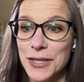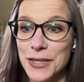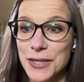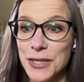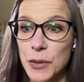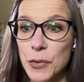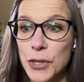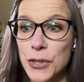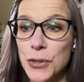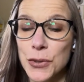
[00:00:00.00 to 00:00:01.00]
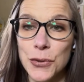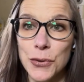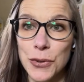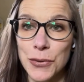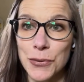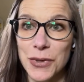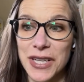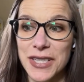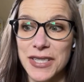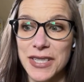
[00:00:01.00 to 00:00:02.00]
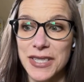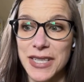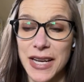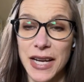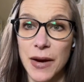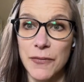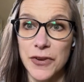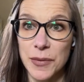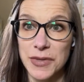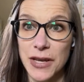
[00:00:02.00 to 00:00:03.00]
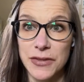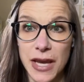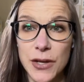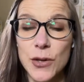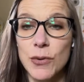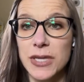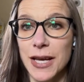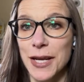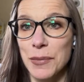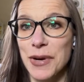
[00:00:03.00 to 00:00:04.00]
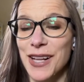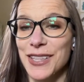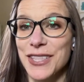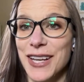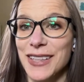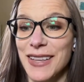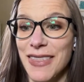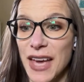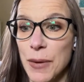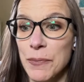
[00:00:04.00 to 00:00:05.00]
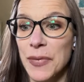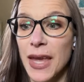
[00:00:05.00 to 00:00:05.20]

someone who was standing up for themselves and who was unapologetically them.